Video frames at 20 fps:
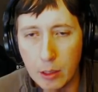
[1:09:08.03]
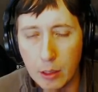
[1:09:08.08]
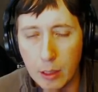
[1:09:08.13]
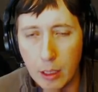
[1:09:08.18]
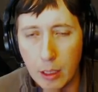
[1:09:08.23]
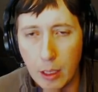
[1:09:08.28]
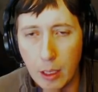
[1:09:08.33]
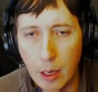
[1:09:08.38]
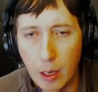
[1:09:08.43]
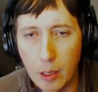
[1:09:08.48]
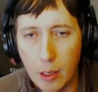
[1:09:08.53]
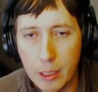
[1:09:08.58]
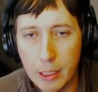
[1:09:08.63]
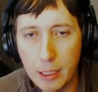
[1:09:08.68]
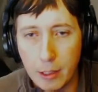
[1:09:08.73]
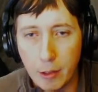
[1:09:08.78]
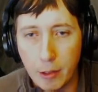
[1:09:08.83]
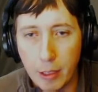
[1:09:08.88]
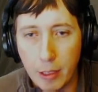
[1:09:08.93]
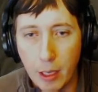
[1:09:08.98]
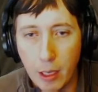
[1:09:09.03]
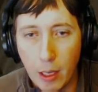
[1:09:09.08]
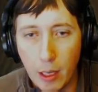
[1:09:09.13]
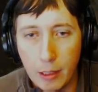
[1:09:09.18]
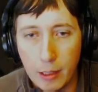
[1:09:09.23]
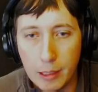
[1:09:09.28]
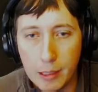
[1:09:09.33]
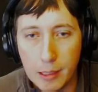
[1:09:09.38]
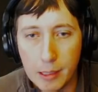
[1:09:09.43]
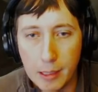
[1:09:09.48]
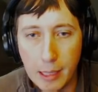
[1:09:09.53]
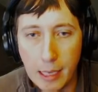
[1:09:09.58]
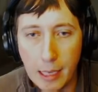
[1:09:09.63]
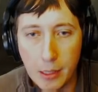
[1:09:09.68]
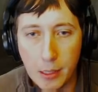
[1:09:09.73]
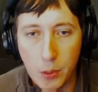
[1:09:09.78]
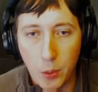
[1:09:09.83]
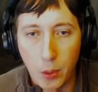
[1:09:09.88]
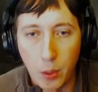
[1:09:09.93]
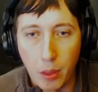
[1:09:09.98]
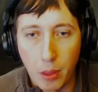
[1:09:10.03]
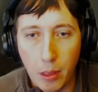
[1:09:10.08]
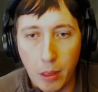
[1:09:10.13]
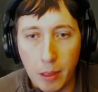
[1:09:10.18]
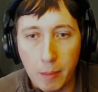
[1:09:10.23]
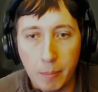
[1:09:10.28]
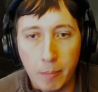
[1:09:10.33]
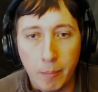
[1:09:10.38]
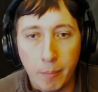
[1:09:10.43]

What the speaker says: artillery call-ins and that sort of thing.